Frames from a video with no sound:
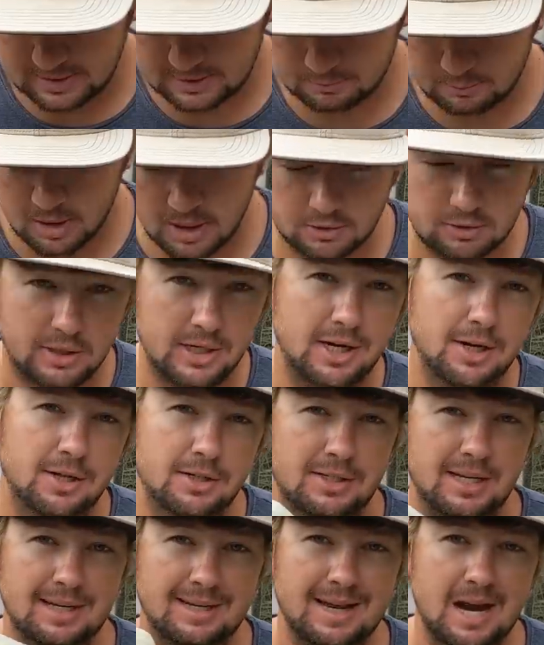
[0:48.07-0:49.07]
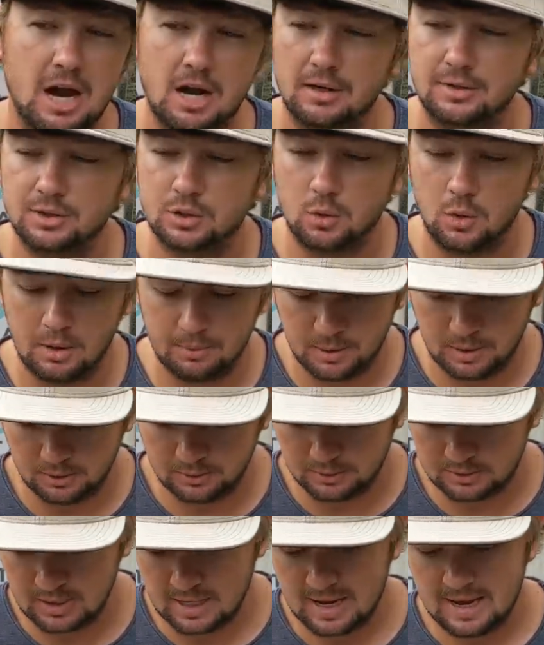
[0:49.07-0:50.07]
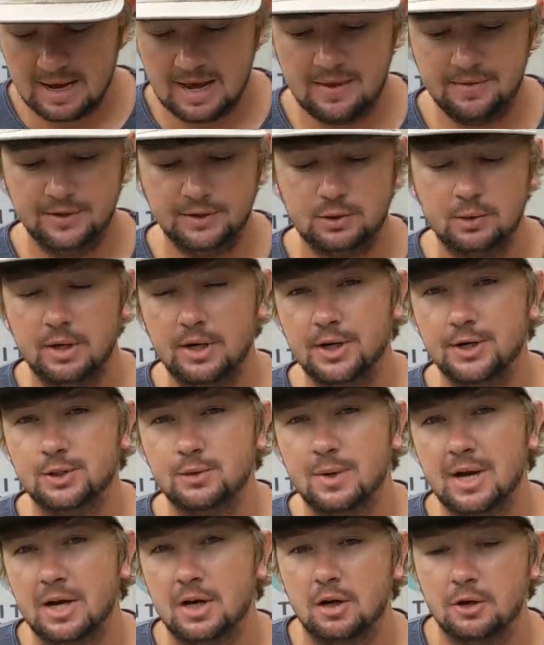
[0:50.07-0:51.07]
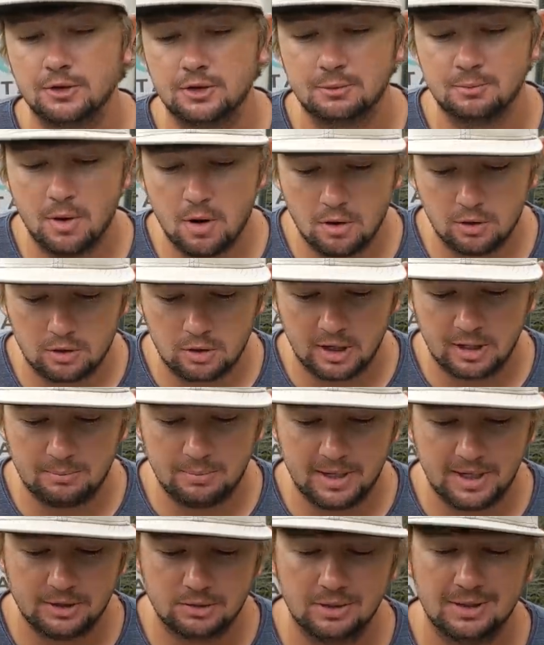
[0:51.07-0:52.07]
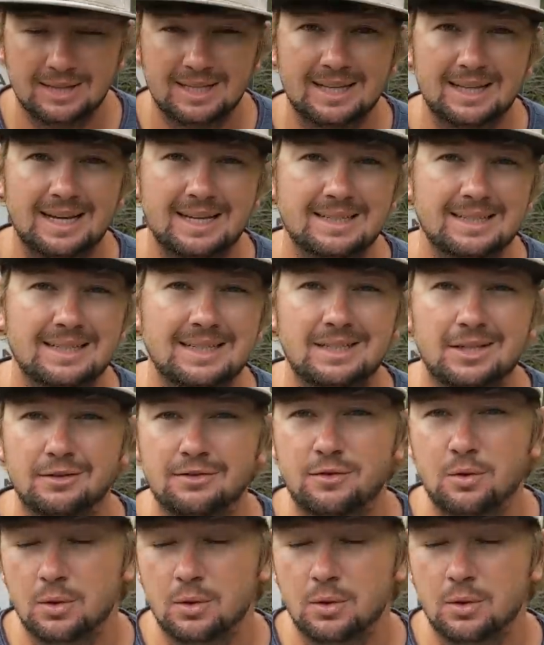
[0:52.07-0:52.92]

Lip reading: this box right here is entirely square bills. And this right here is what I call small crankbaits, anything like a DT4,